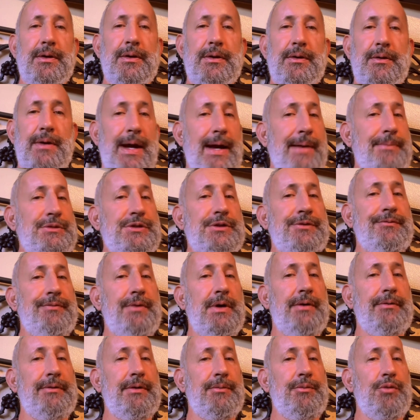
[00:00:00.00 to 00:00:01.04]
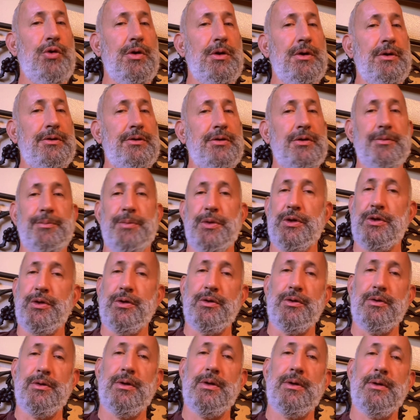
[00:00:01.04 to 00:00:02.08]
crimes involving moral
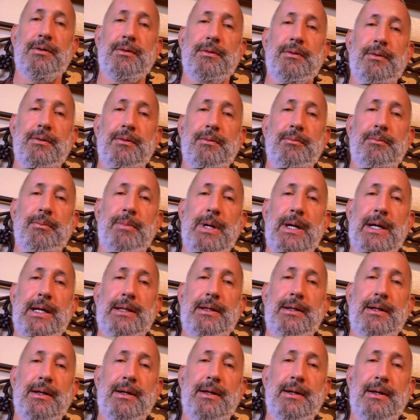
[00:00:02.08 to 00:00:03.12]
turpitude, but